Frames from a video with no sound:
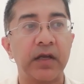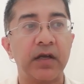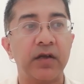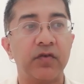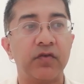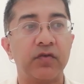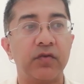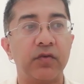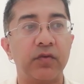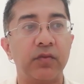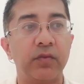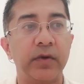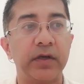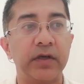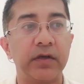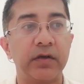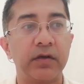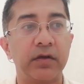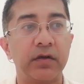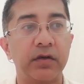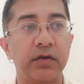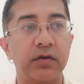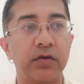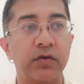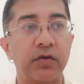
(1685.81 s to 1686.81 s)
So when
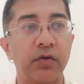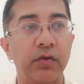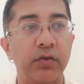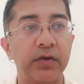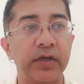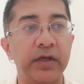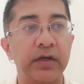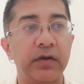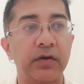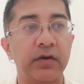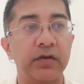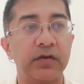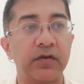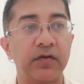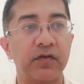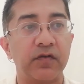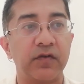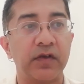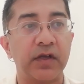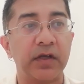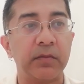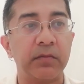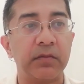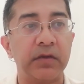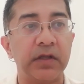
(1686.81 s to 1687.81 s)
growing on the
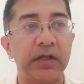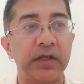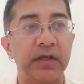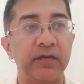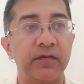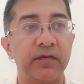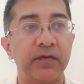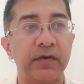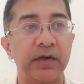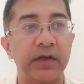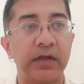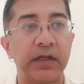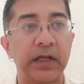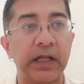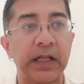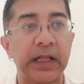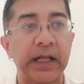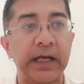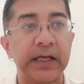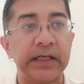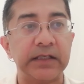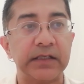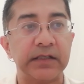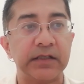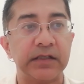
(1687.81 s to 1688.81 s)
same leaf in
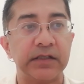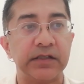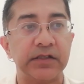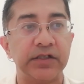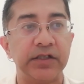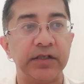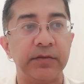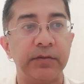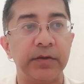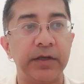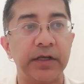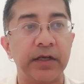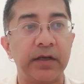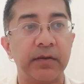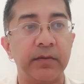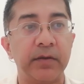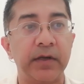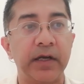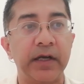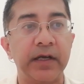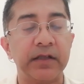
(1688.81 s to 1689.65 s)
LightGBM,